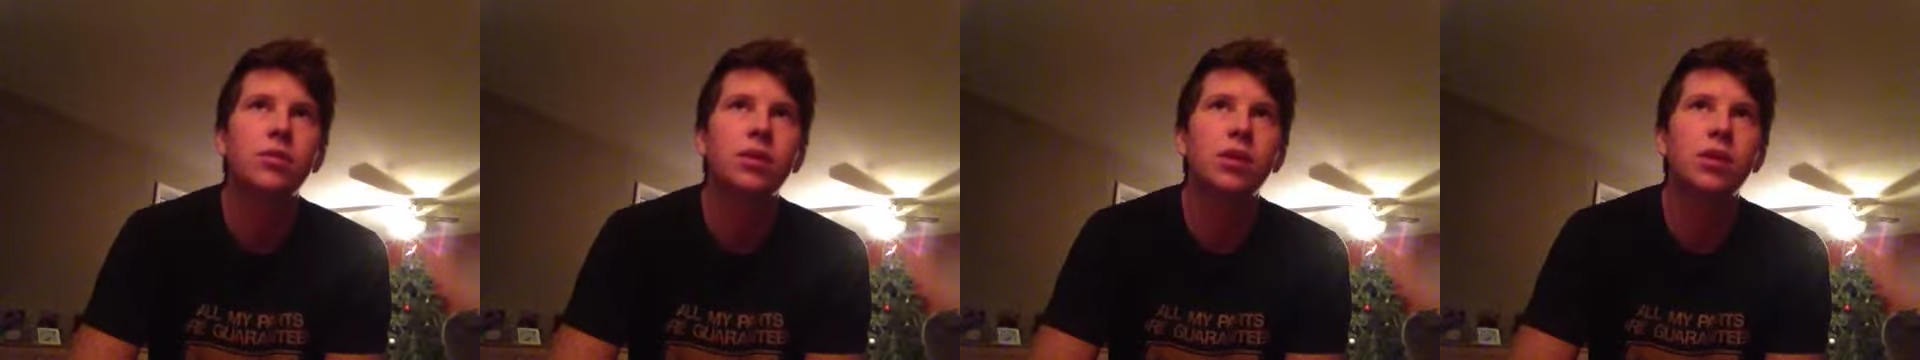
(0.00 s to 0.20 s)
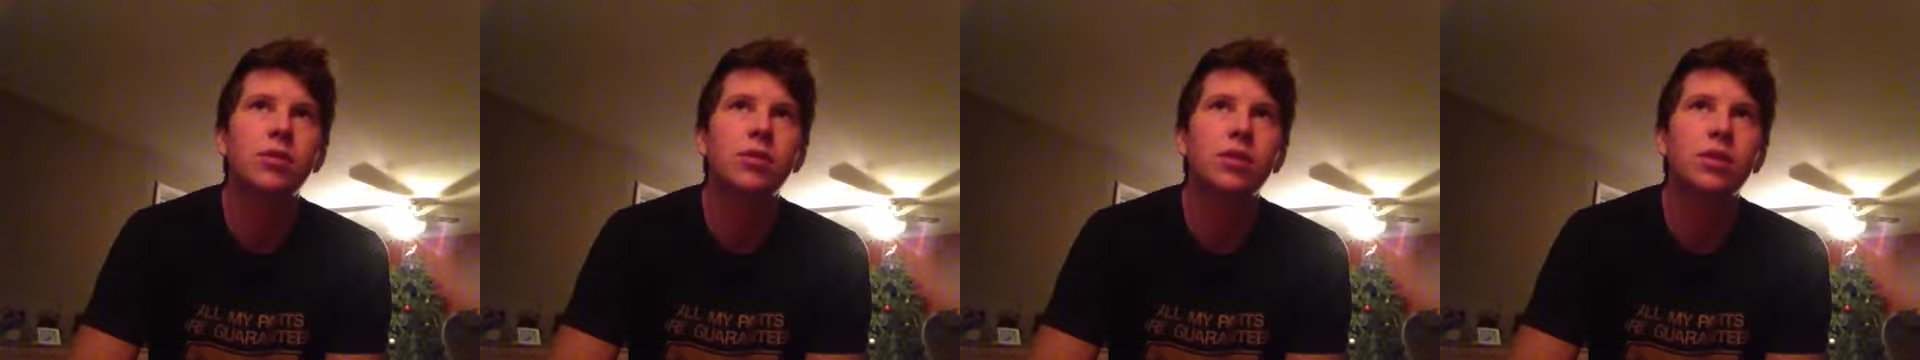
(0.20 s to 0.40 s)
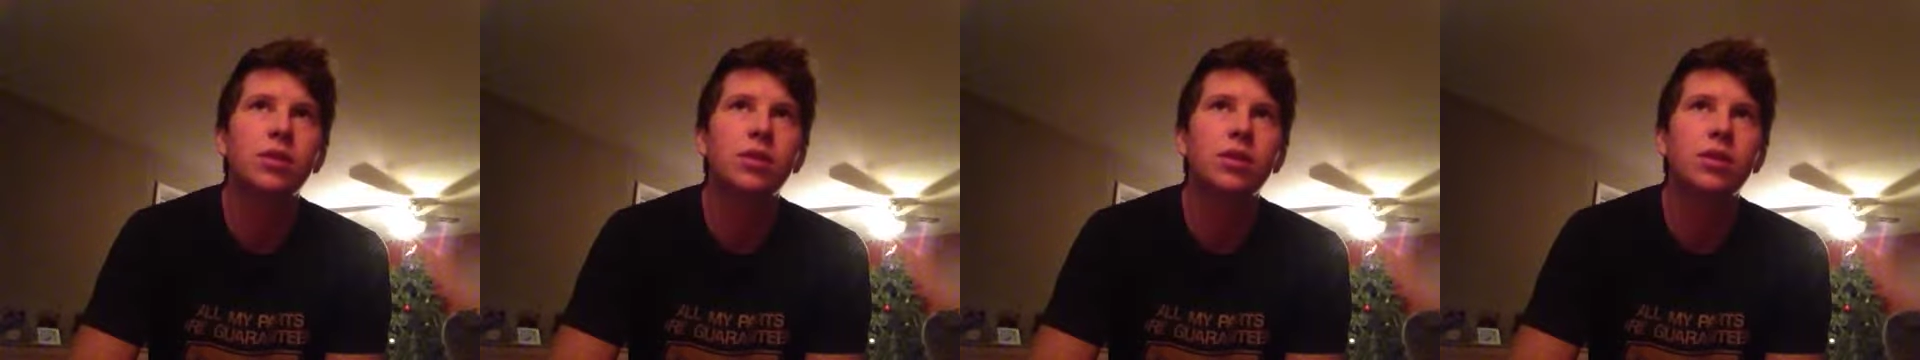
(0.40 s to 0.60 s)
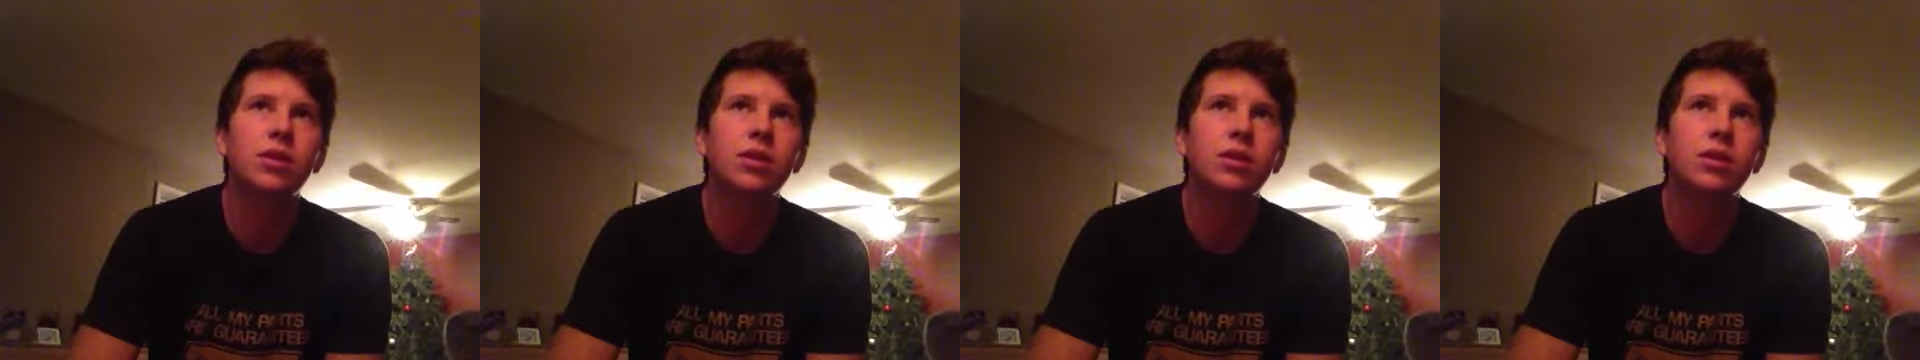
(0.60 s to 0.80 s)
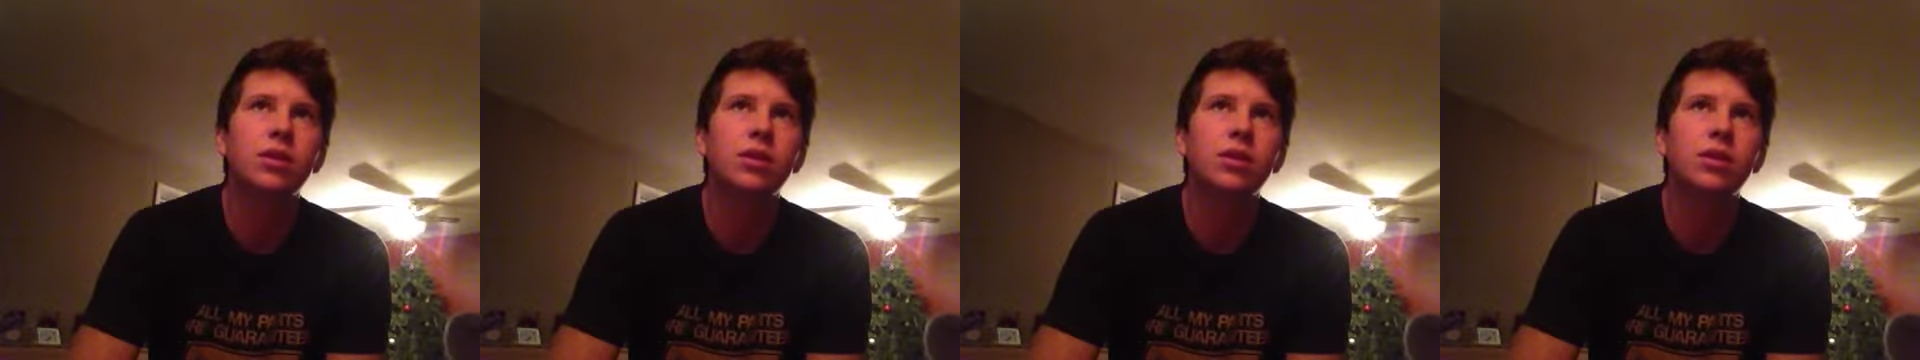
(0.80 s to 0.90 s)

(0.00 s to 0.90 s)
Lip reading: maybe